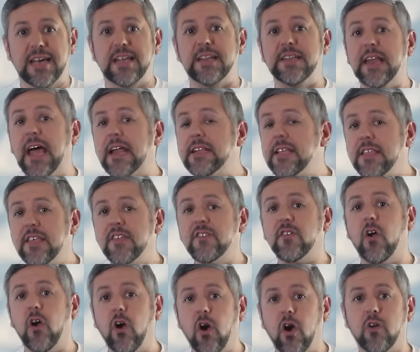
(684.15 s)
None of these
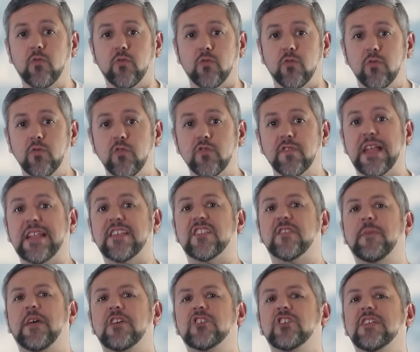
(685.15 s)
are hard rules, and
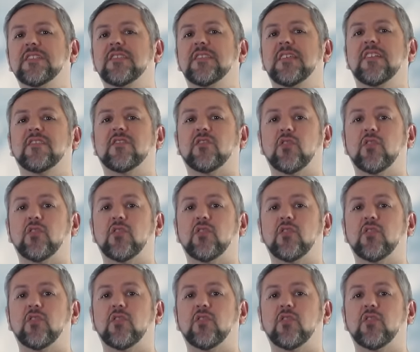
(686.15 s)
especially in today's